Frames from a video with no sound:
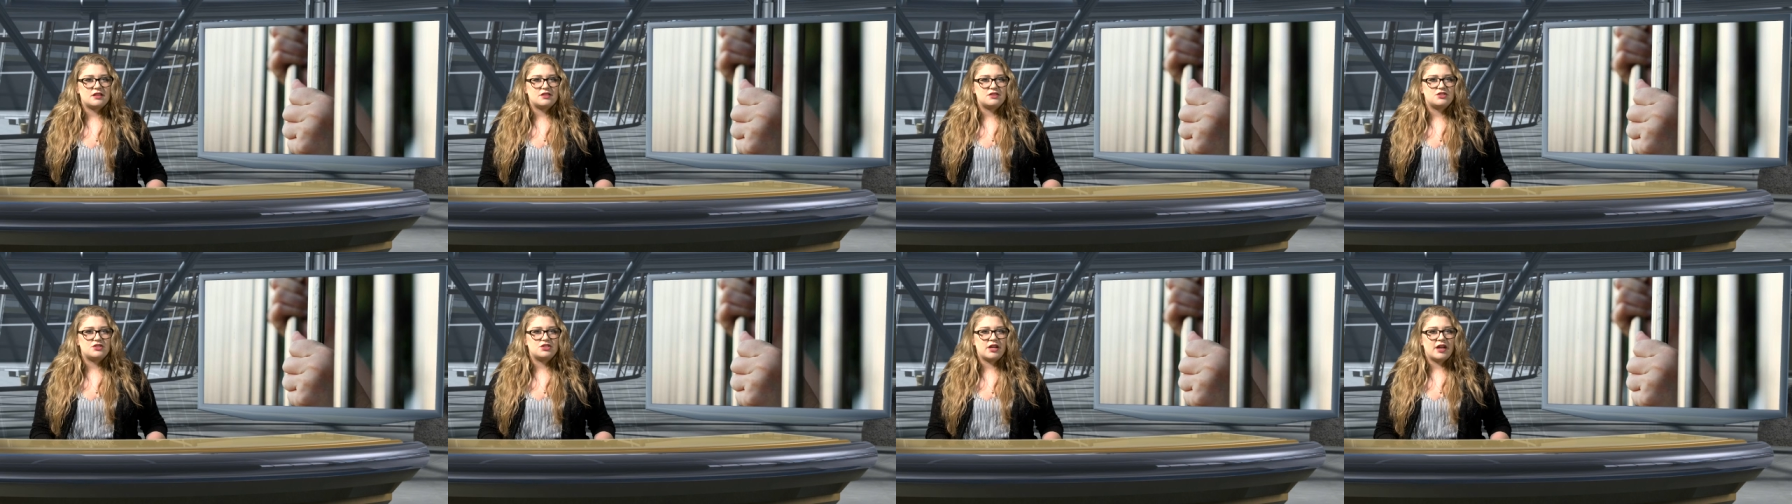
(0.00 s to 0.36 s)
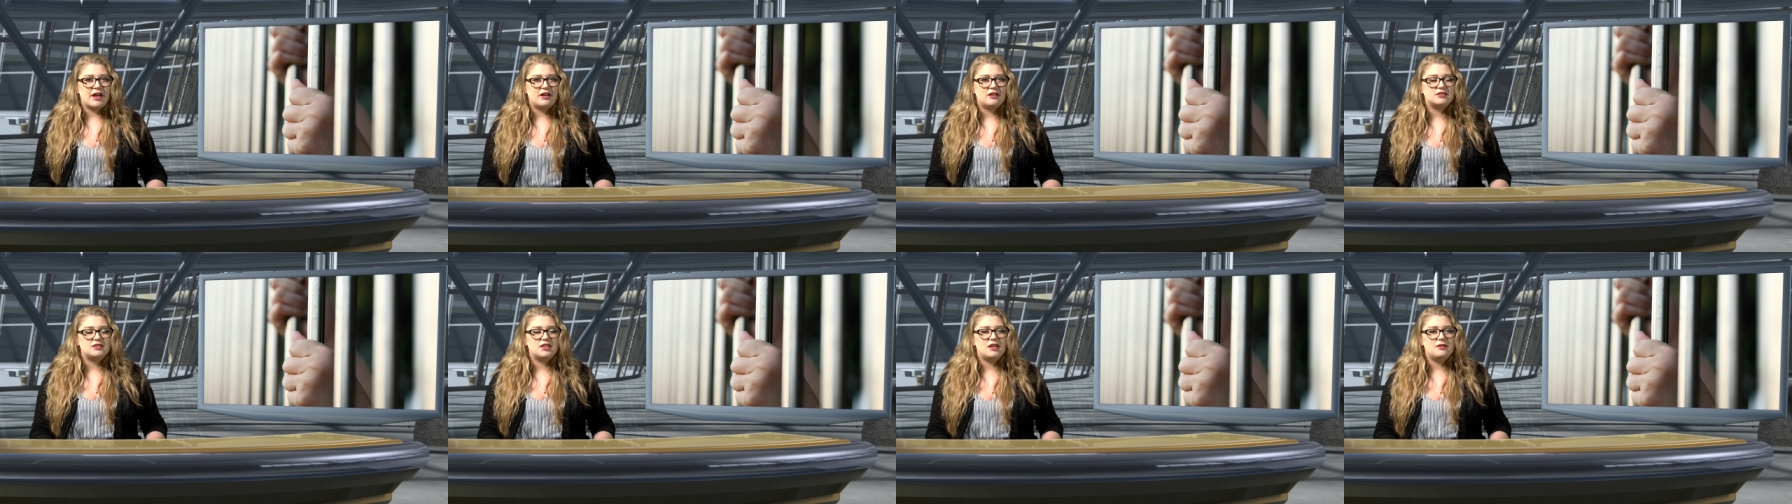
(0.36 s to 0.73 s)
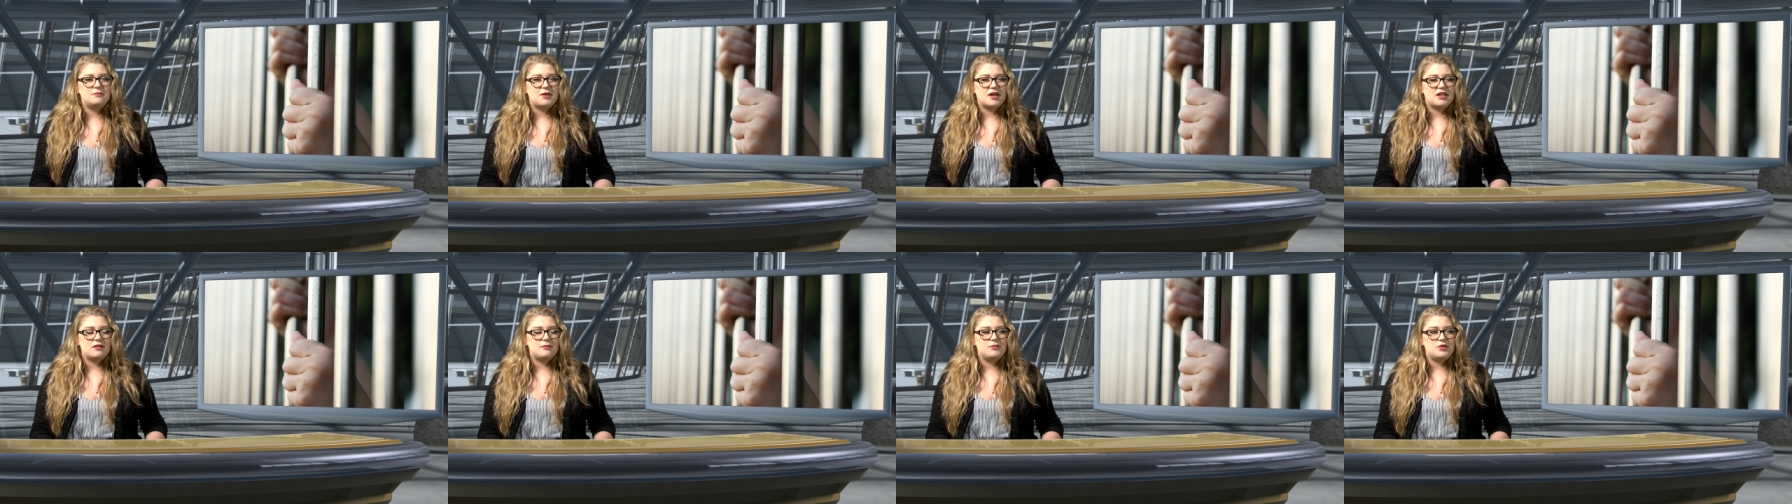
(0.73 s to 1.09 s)
that the child
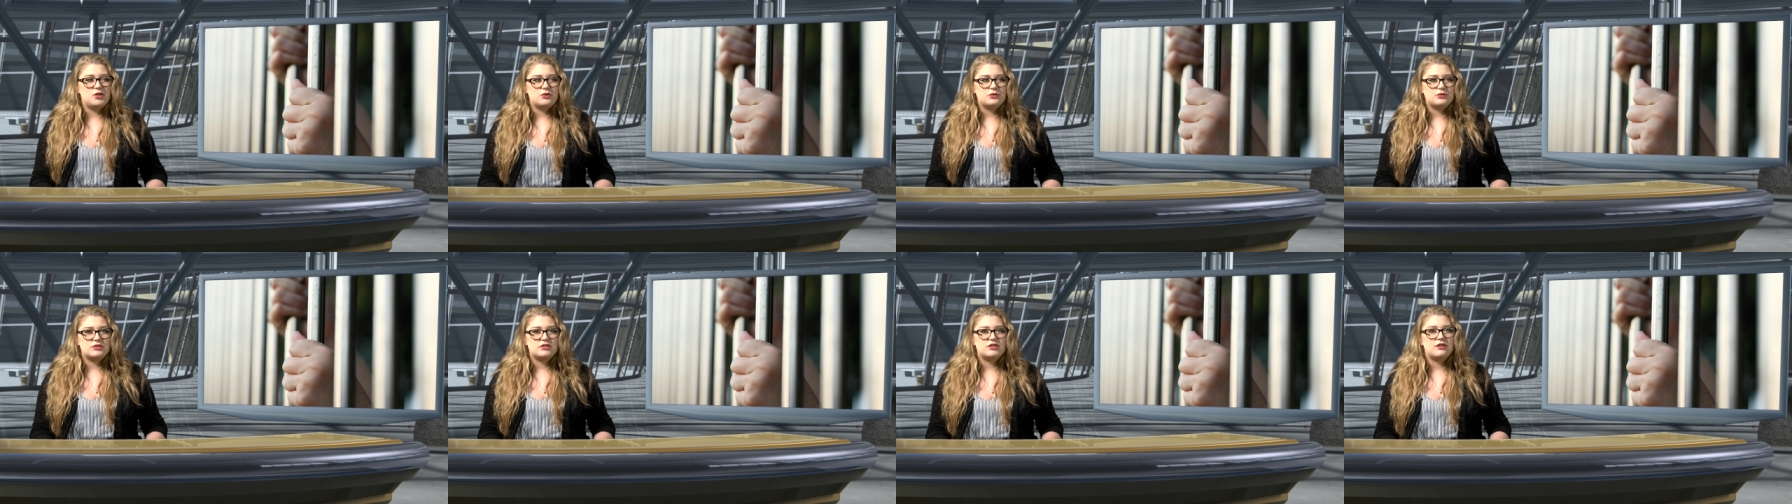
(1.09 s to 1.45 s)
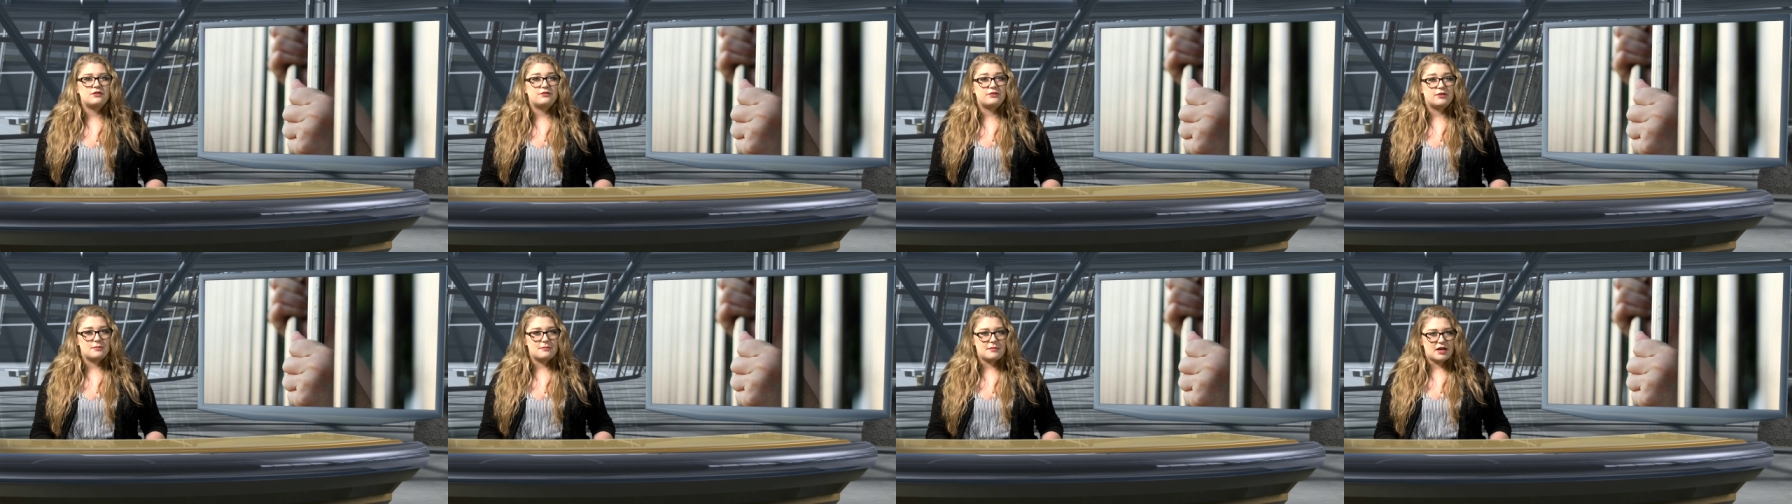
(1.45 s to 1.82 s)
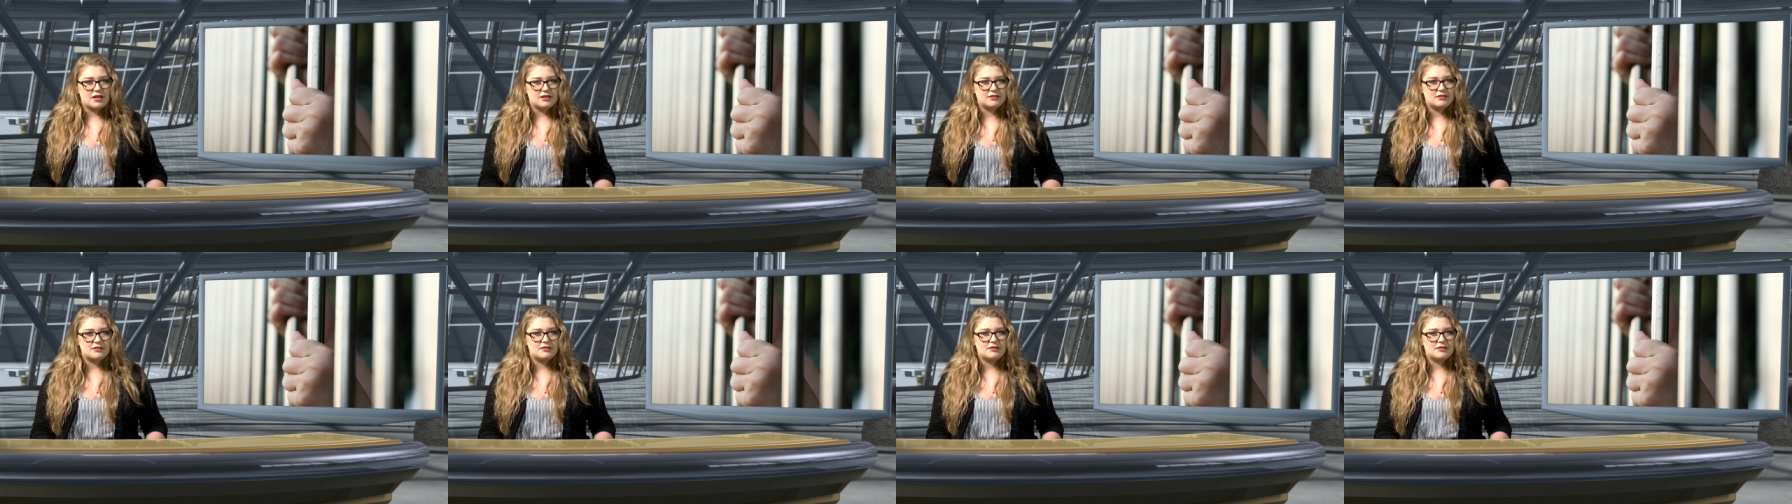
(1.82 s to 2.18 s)
had been abused for
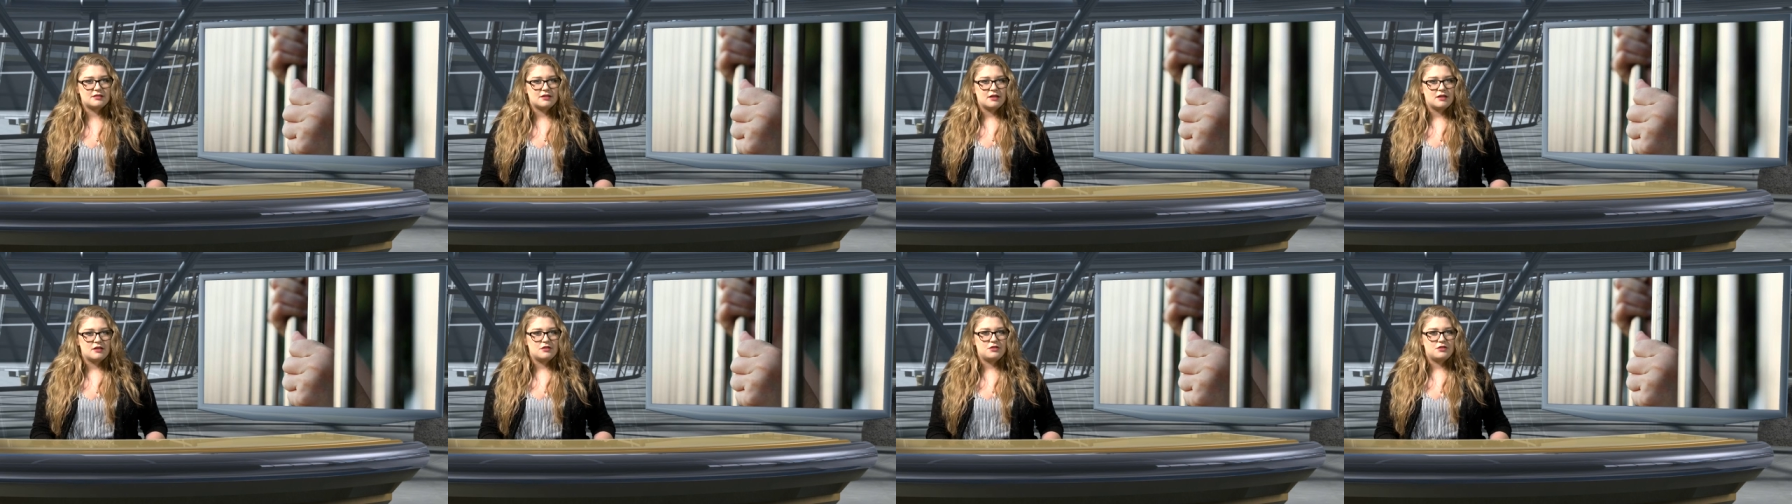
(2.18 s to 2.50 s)
months.